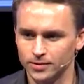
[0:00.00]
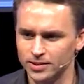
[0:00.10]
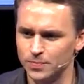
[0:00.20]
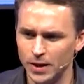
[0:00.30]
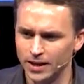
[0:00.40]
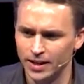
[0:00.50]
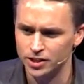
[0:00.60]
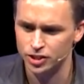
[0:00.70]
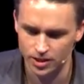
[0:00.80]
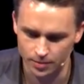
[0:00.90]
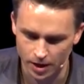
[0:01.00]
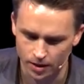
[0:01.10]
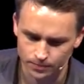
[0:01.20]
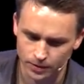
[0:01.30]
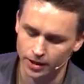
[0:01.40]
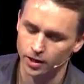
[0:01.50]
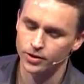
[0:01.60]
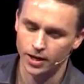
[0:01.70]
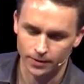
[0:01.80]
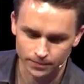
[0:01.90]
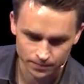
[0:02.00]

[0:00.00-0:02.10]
Let's make it HTML. I'm like, okay.